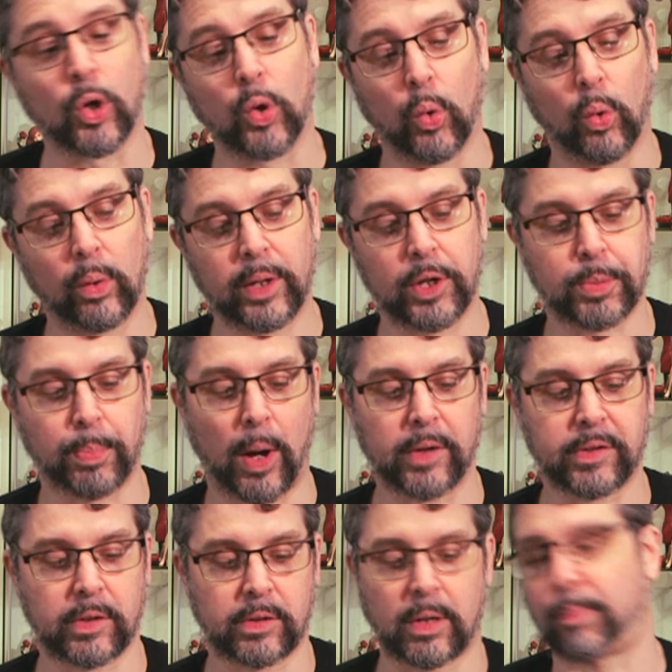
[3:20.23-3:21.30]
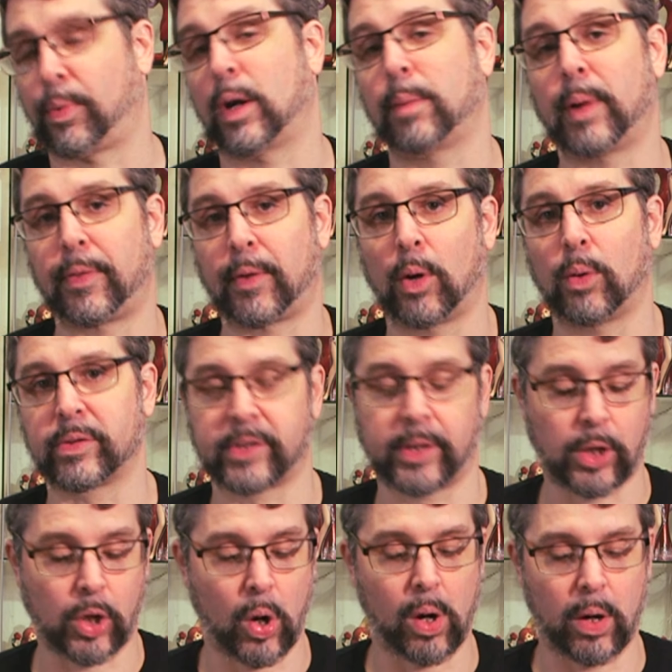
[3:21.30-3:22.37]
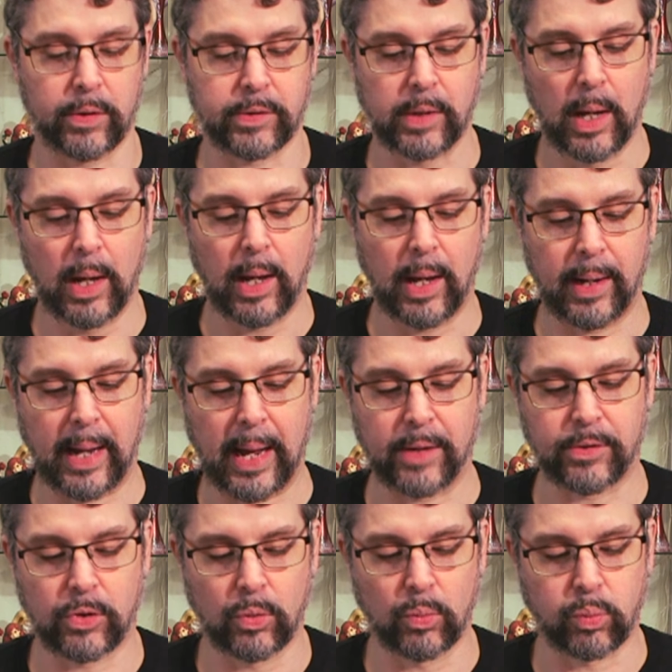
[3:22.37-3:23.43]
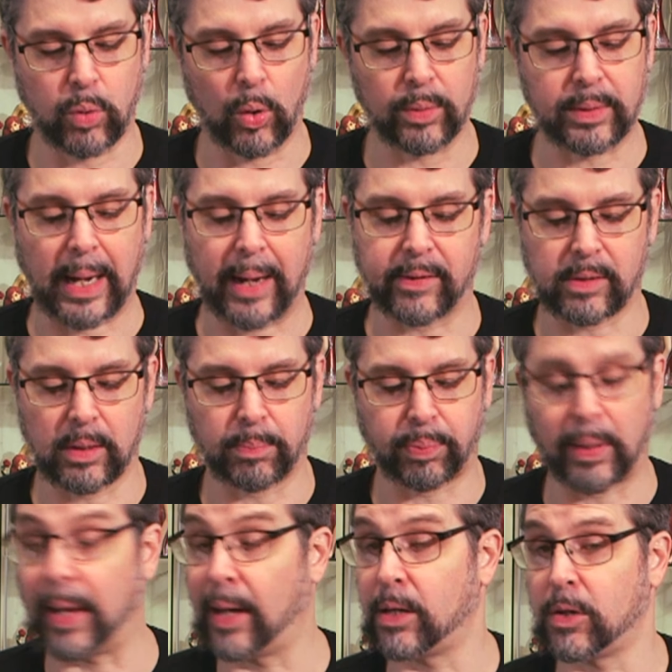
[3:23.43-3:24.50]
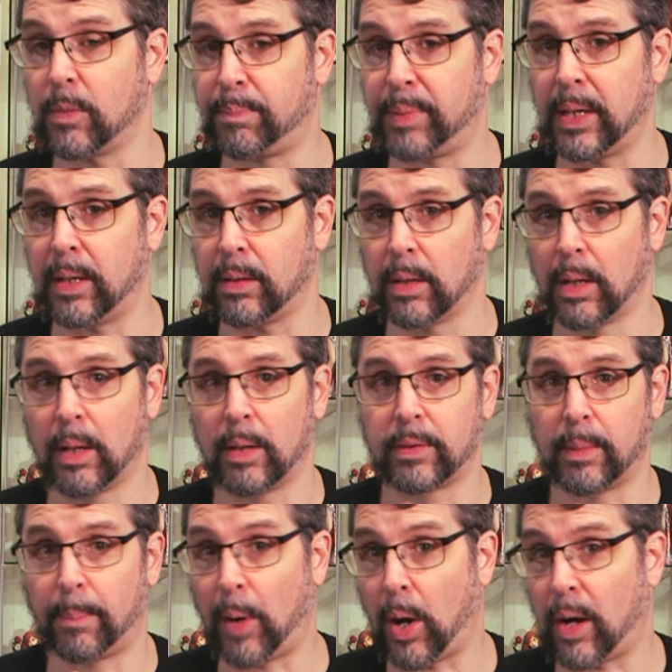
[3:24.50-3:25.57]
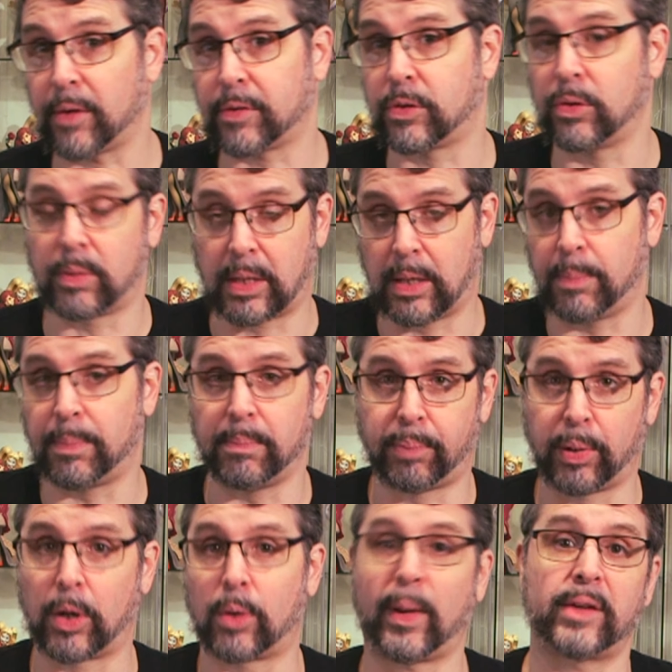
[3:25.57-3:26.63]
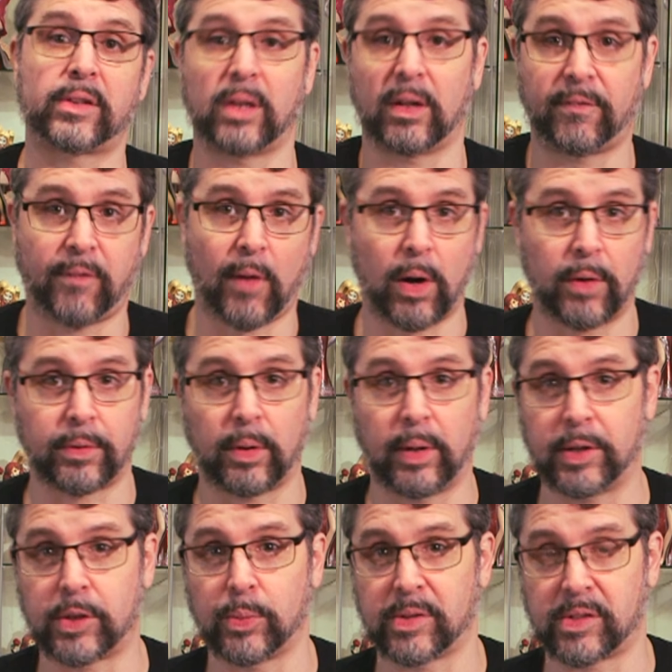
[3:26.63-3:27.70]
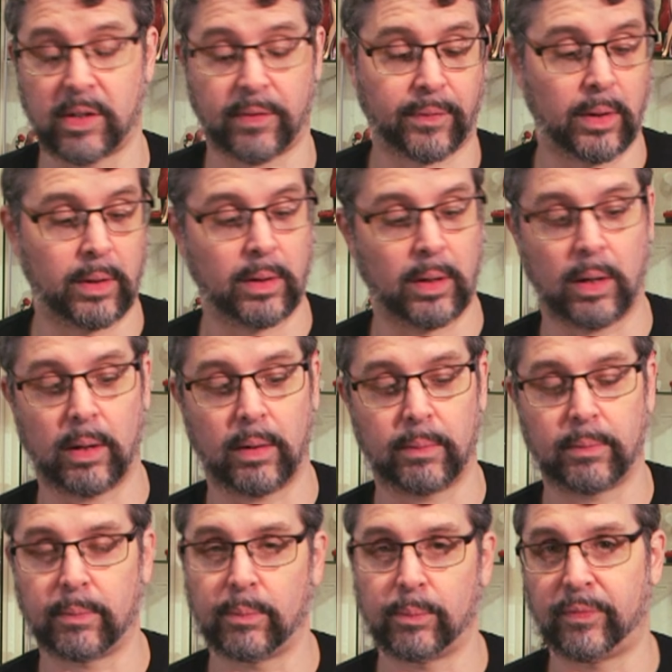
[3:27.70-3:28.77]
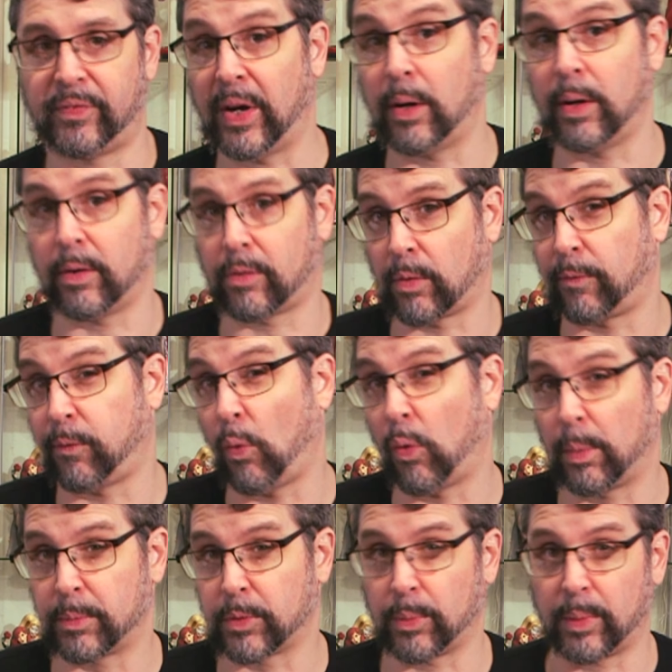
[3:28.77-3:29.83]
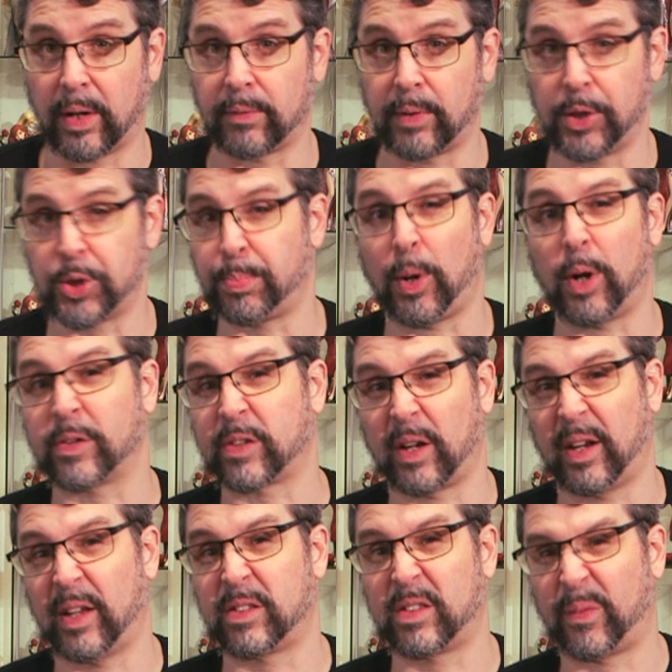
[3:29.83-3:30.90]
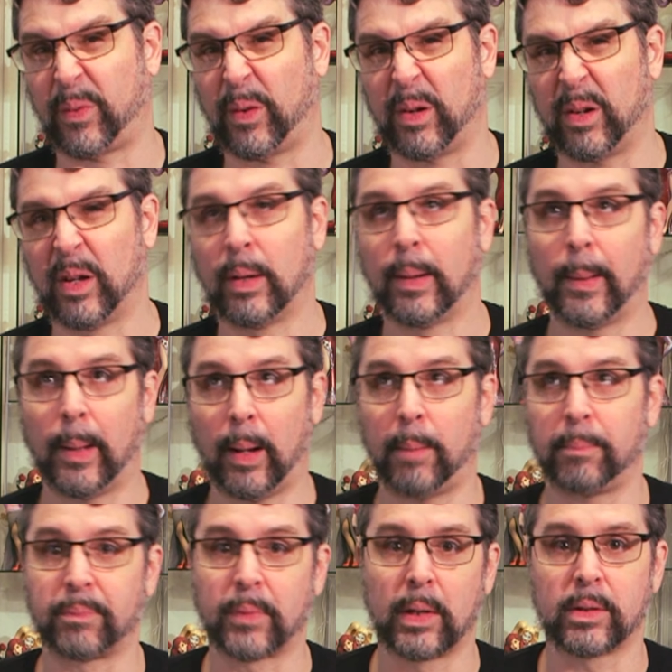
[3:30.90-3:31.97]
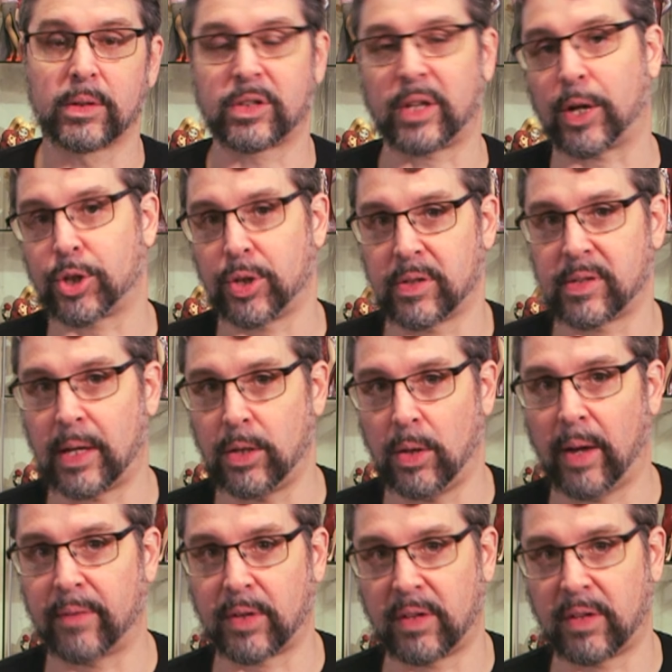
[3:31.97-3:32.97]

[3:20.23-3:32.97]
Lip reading: cool. Each boss is separated by their own set of cards. And as you roll dice and play and you beat the boss, you keep progressing farther into his different variants or forms or whatever. Each boss kind of has different sections that you have to